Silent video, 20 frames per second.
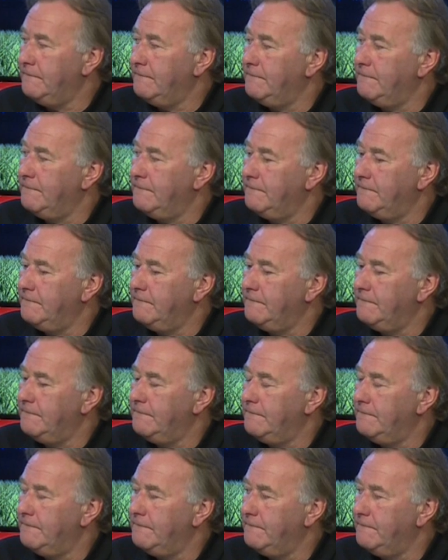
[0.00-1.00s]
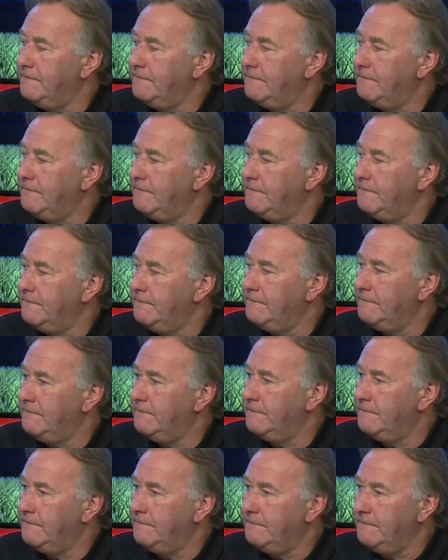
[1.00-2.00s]

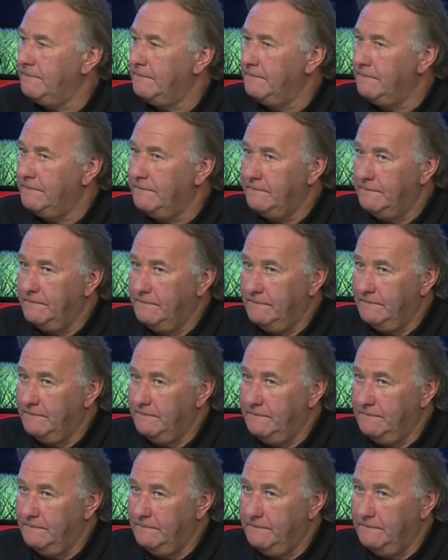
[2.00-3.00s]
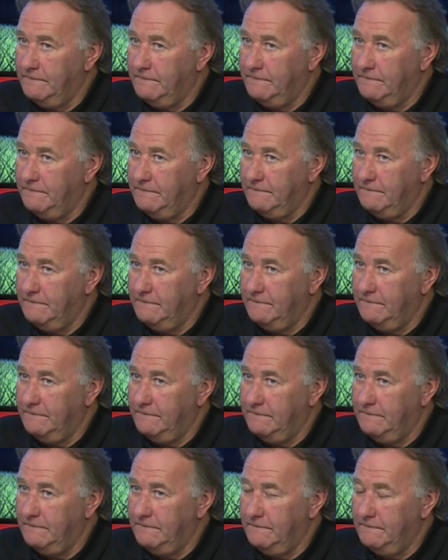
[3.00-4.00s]

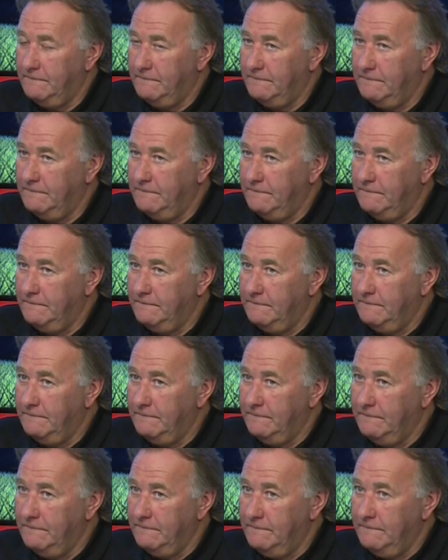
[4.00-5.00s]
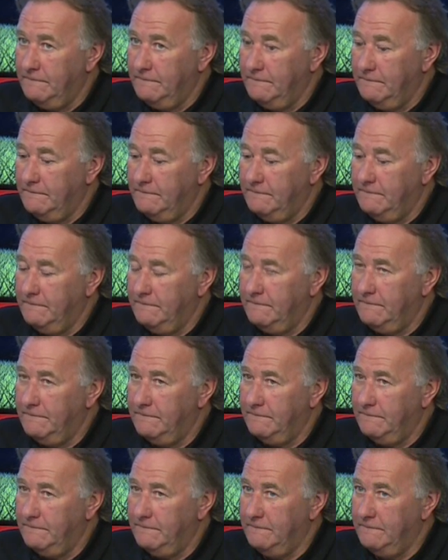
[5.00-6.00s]

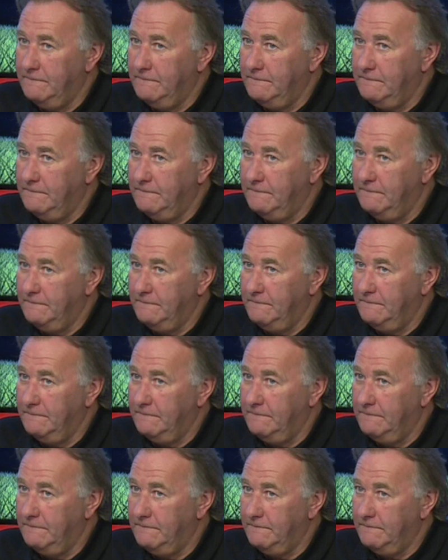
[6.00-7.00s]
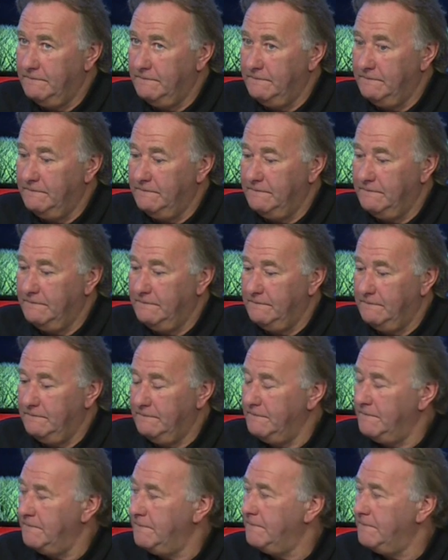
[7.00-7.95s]
This person isn't speaking.